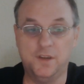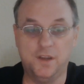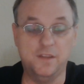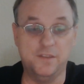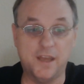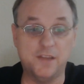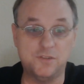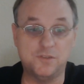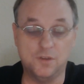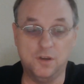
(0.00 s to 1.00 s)
And
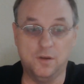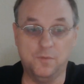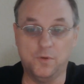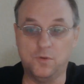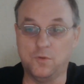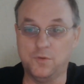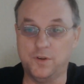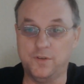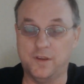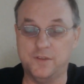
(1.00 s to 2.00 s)
that's
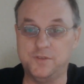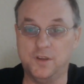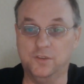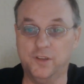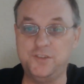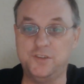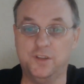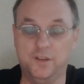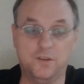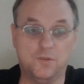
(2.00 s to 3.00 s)
that's
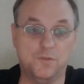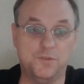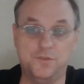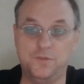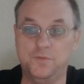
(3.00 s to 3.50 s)
allegedly according to.